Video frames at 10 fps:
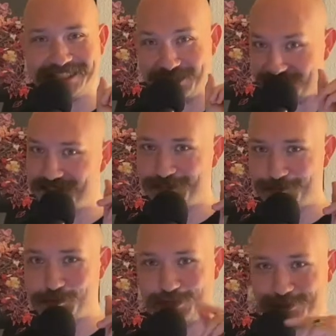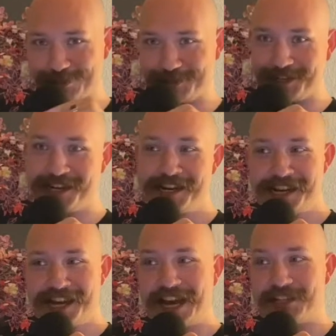Spoiler alert.
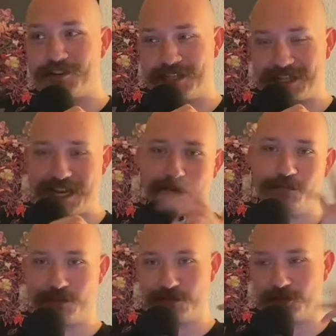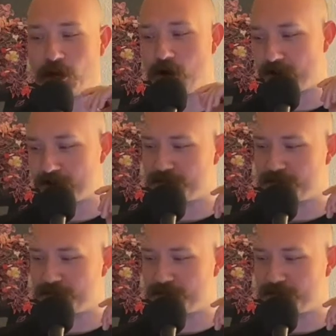And so I sign up for the card, and I'm